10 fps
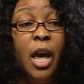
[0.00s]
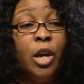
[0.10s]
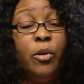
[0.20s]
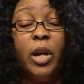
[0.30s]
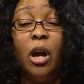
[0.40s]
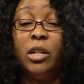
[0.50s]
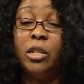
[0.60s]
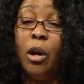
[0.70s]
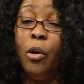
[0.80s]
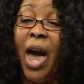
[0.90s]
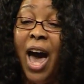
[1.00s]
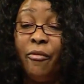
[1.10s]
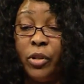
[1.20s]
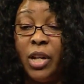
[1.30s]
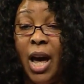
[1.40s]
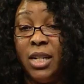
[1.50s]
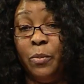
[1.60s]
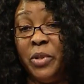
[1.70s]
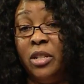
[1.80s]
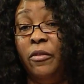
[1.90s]
You can also advertise
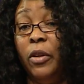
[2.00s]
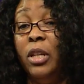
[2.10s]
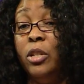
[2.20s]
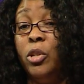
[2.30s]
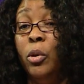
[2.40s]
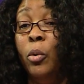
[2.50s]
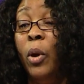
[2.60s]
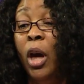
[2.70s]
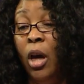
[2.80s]
specifically to